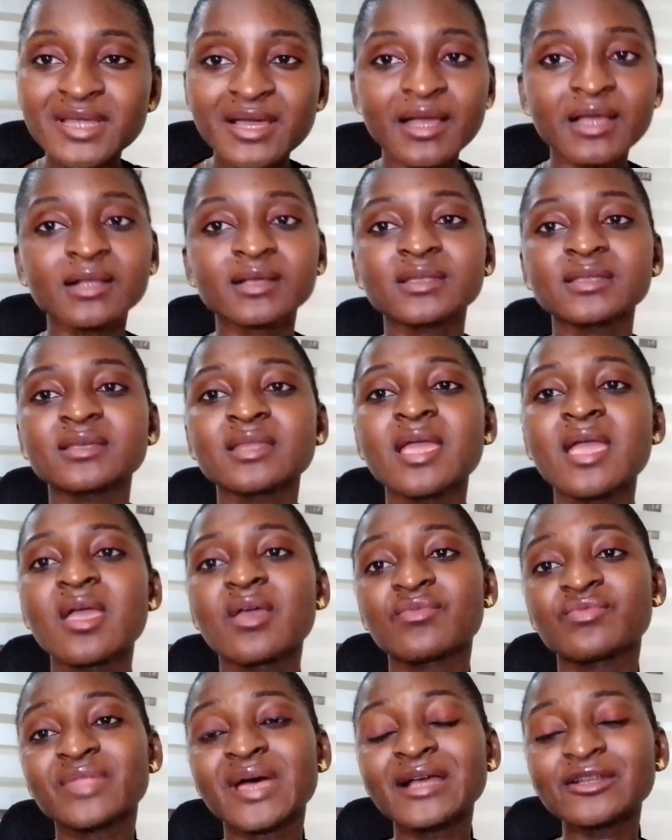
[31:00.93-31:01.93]
tackling
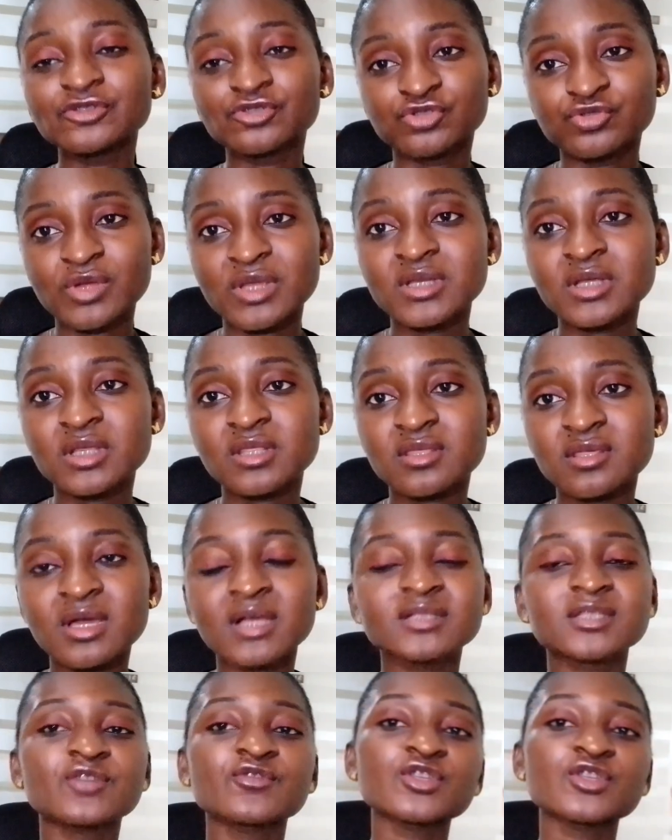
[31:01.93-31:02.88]
that dreaded task.